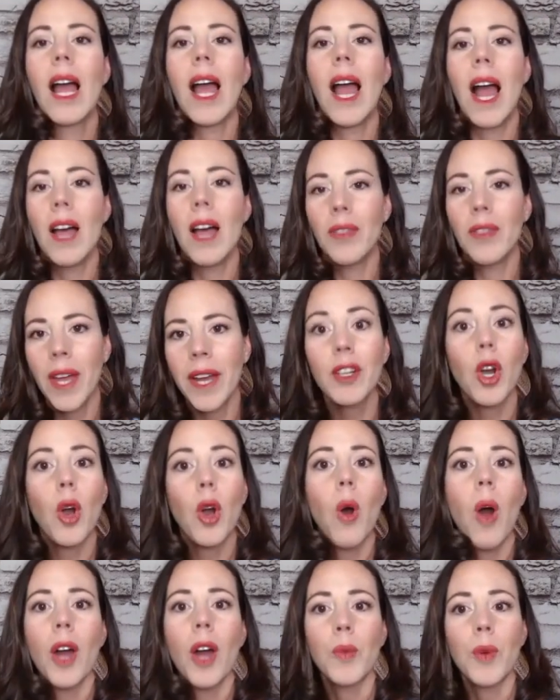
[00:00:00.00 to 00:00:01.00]
And then go
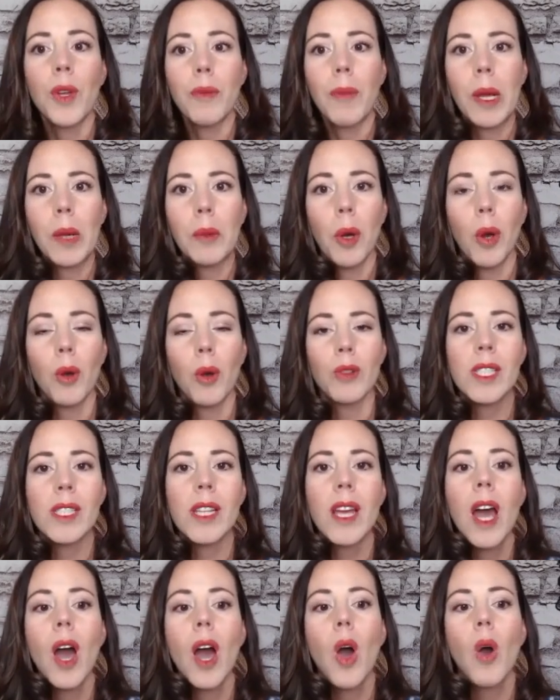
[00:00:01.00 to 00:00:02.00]
on with my post.
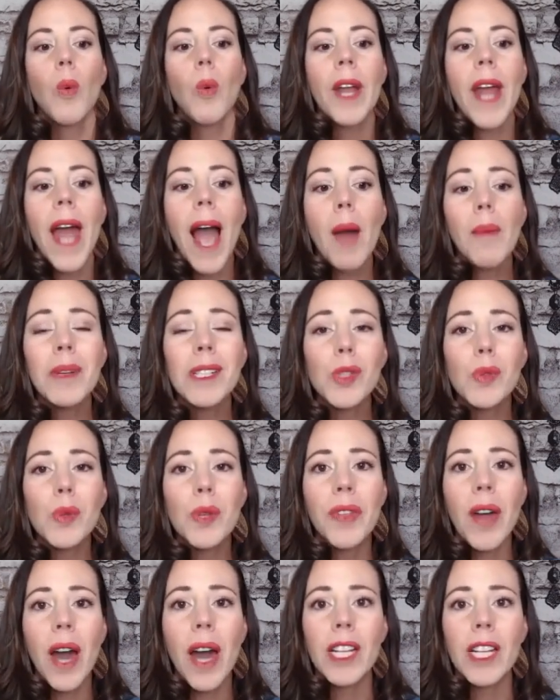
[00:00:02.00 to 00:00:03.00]
What happens with
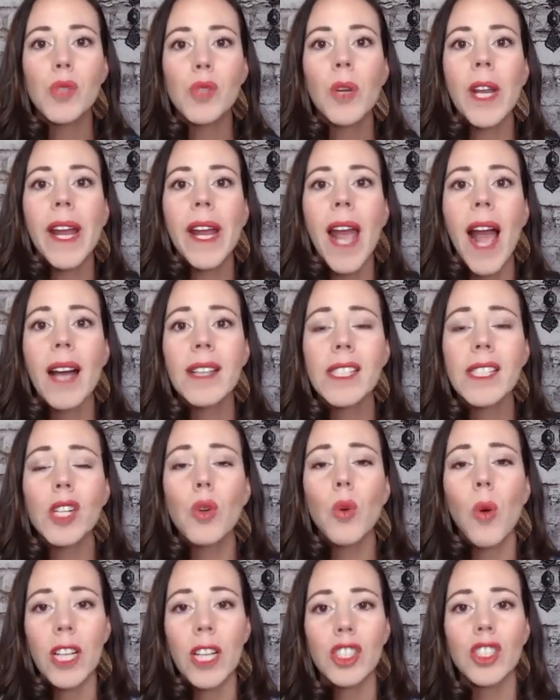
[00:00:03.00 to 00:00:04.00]
that is when I ask a
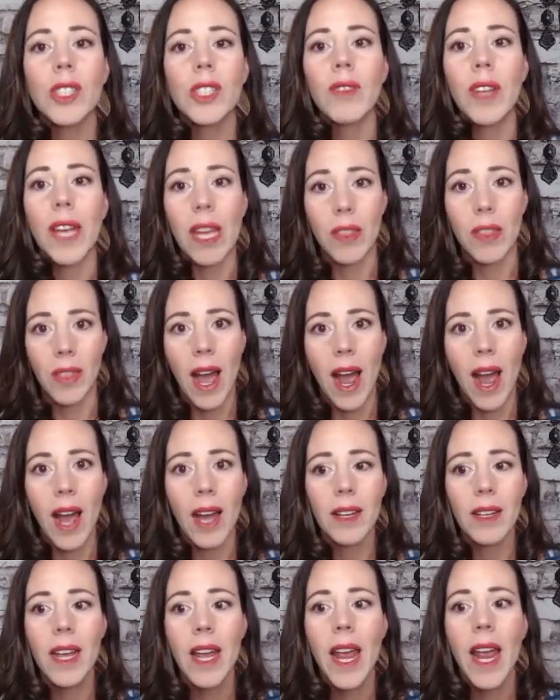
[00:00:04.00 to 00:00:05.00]
question like
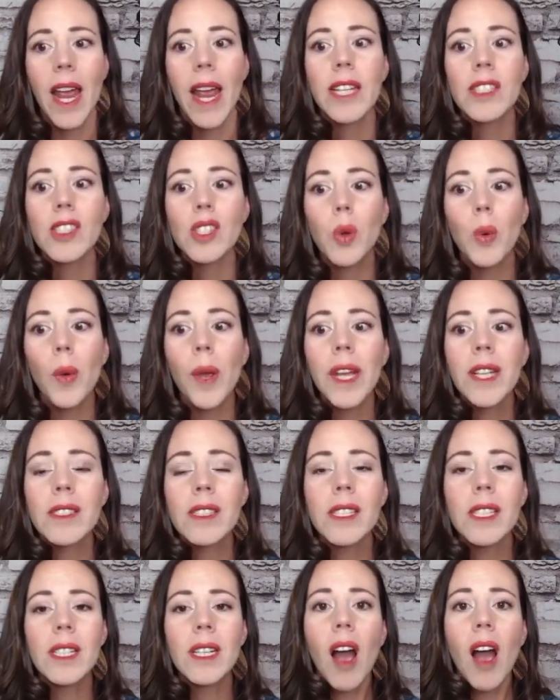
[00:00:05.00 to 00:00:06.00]
that, it's going
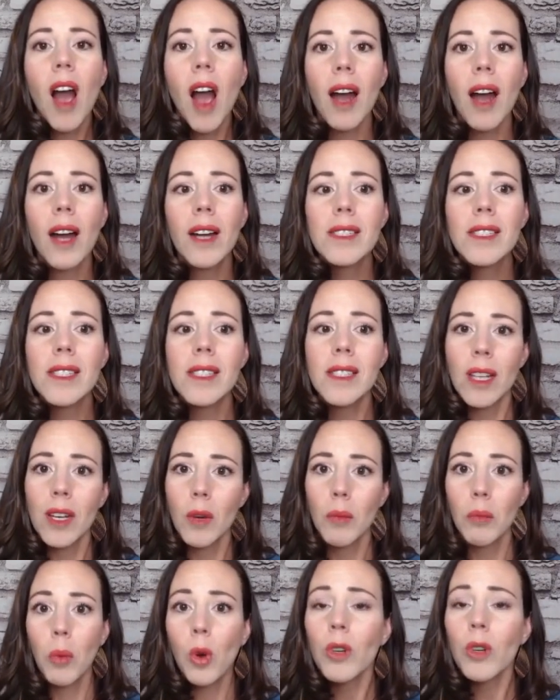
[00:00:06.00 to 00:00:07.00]
to cause
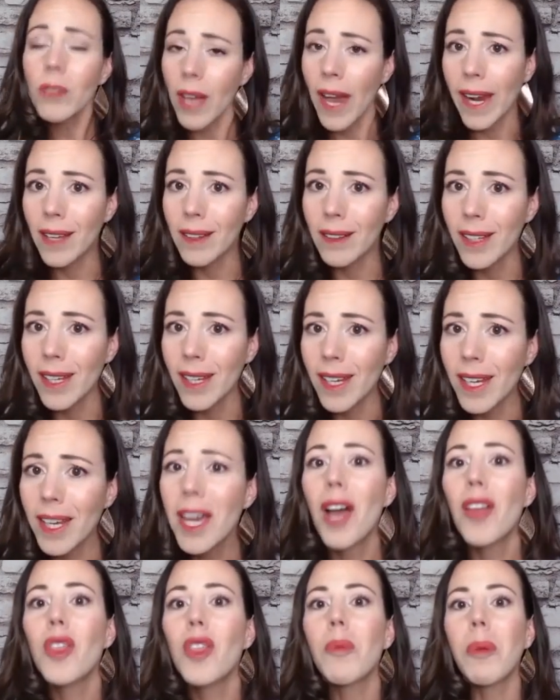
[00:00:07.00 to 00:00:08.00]
more likely
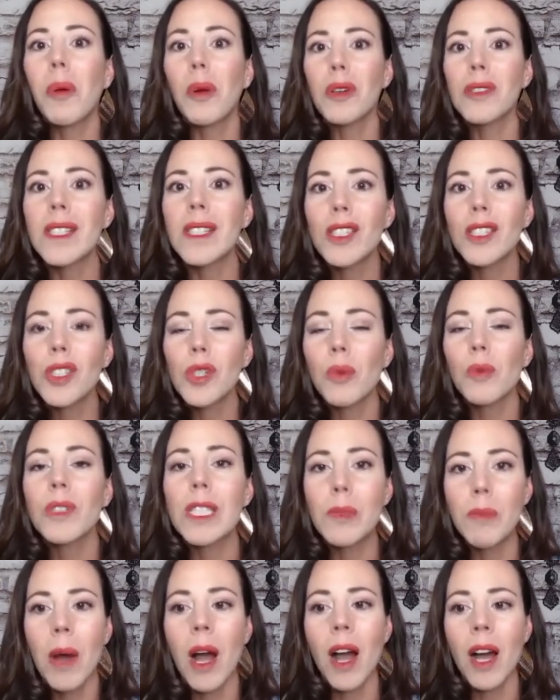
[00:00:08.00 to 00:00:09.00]
the person to
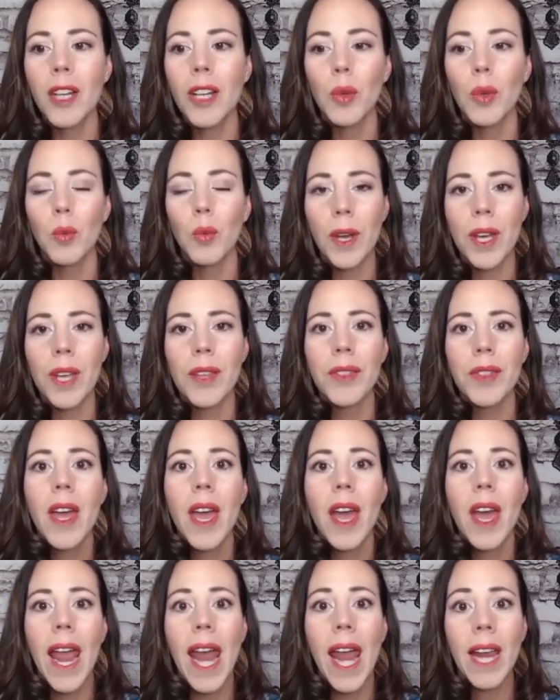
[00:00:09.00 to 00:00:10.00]
respond with
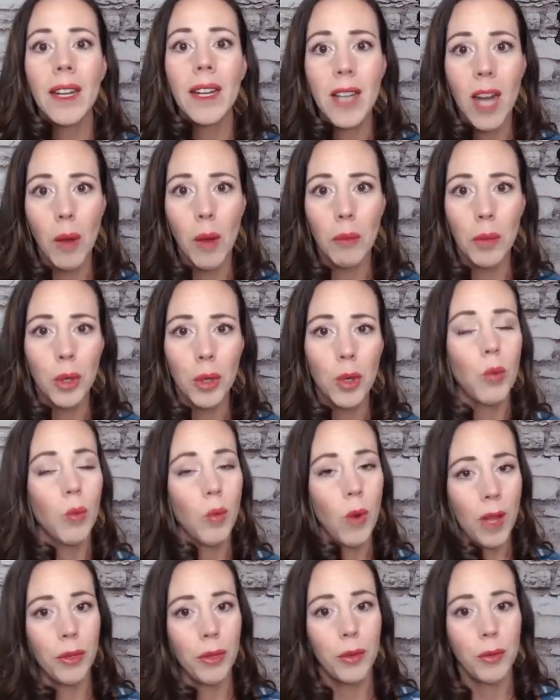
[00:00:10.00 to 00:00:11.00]
a number
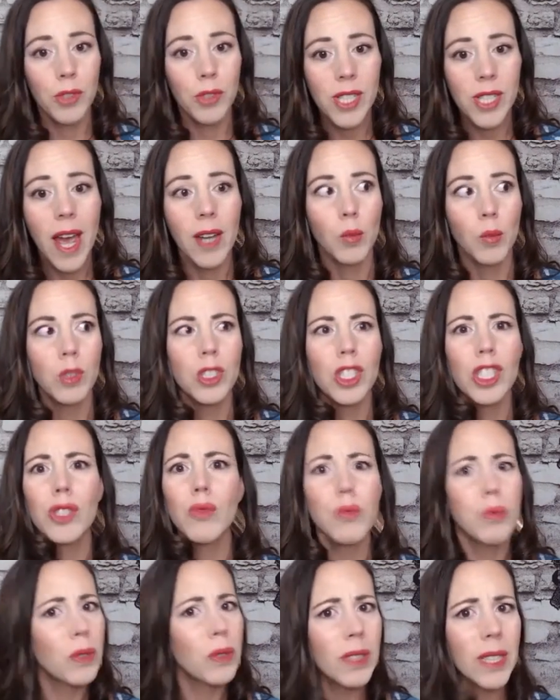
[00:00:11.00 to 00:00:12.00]
1 through 10, which is
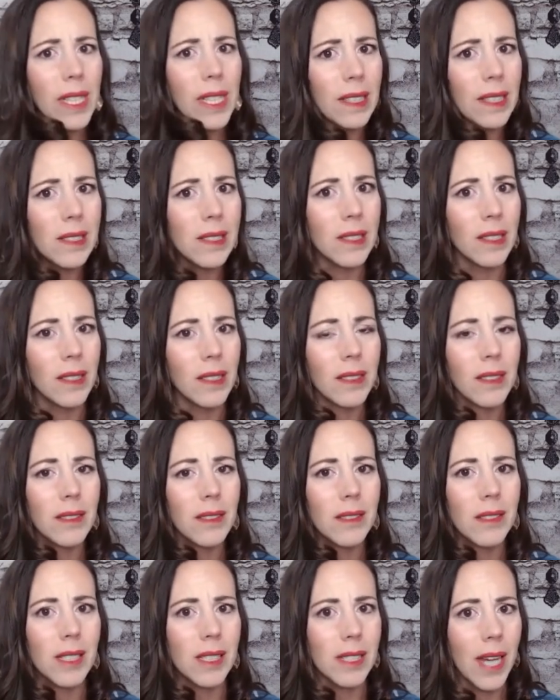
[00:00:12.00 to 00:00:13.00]
really easy
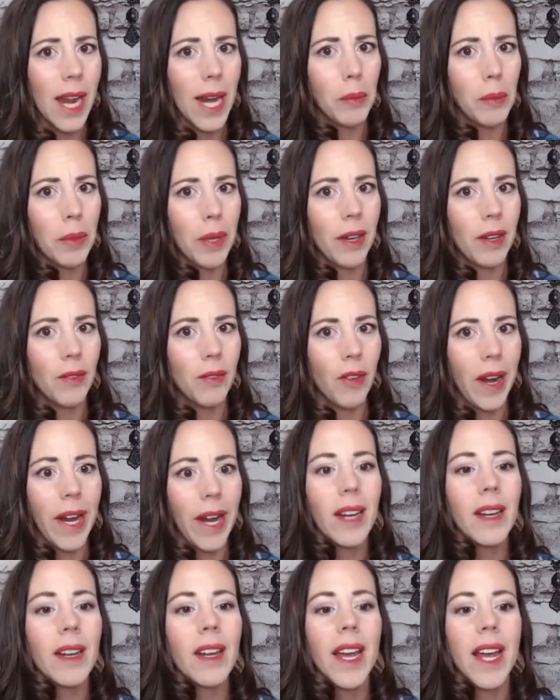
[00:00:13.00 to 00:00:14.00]
to type in,
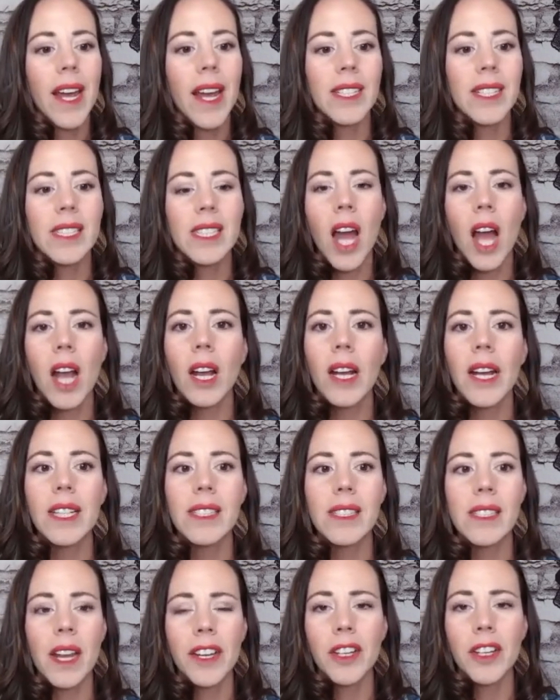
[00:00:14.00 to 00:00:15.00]
right? It's not
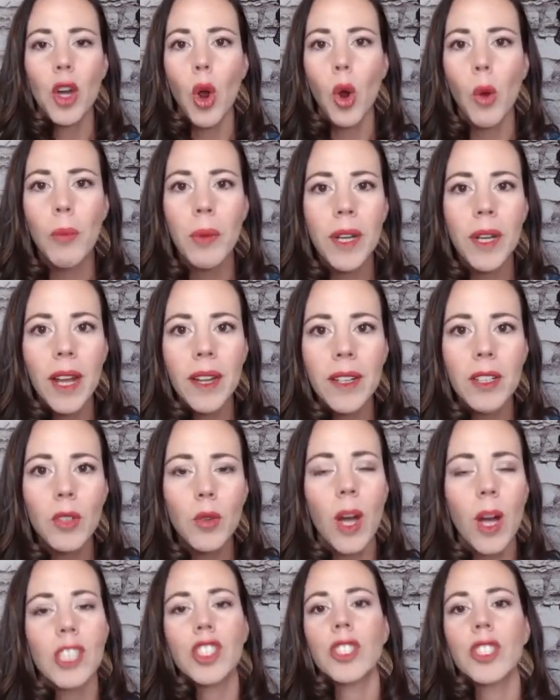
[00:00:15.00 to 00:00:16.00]
an open-ended
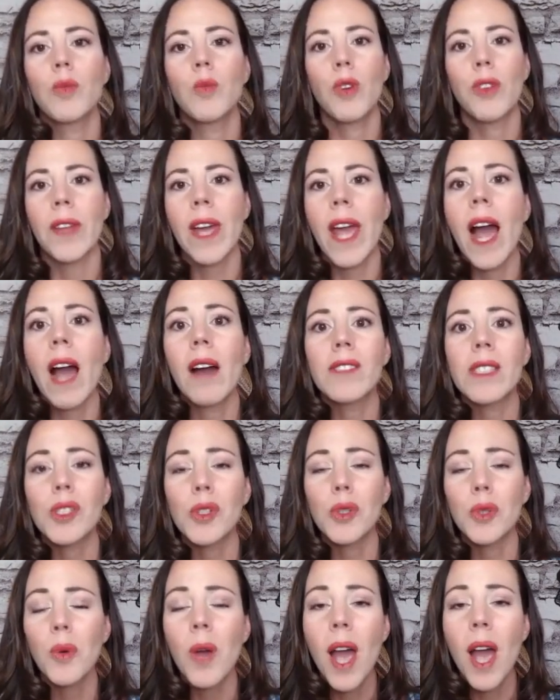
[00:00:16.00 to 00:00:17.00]
question where they have
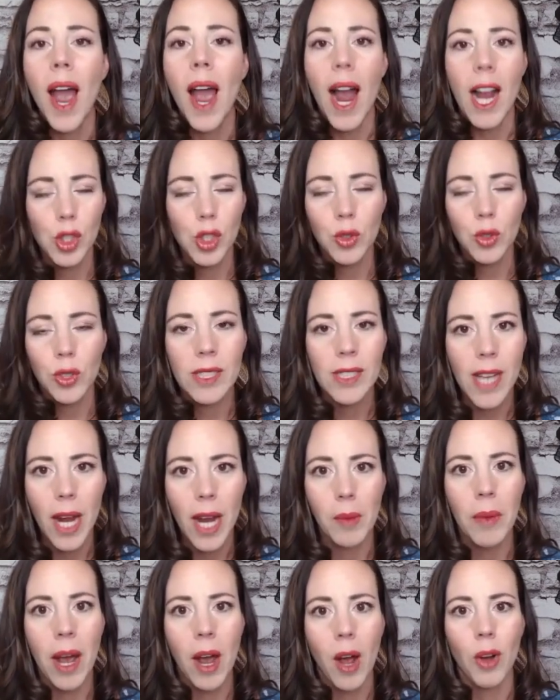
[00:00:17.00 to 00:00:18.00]
to actually
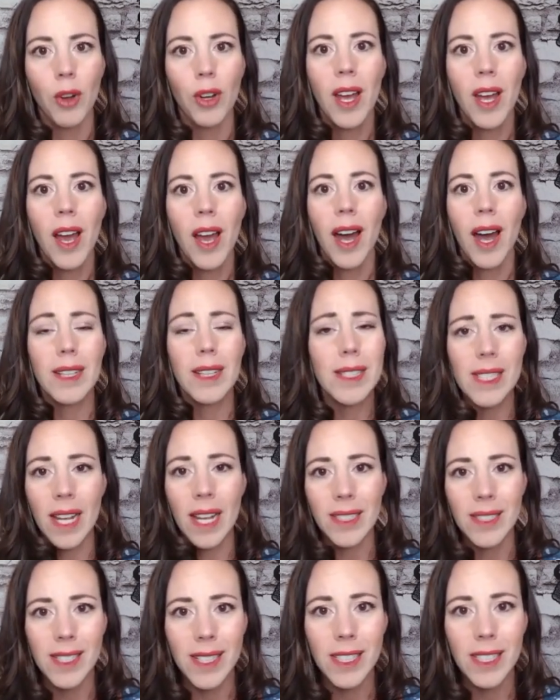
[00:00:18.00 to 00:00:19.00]
type out a
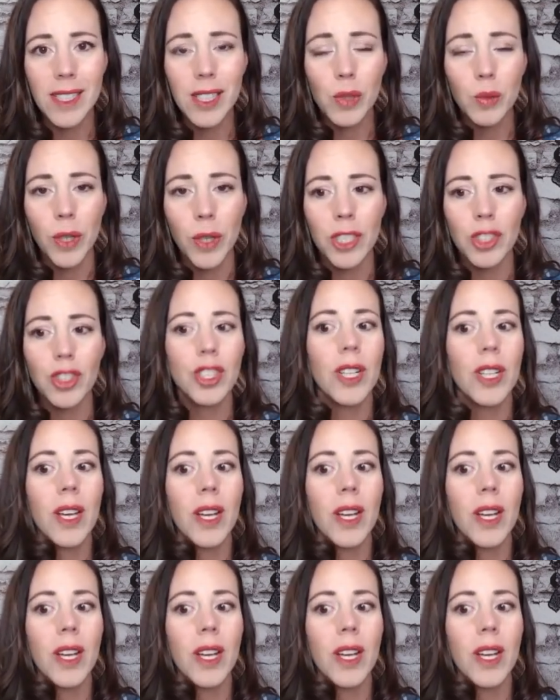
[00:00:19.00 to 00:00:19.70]
sentence, which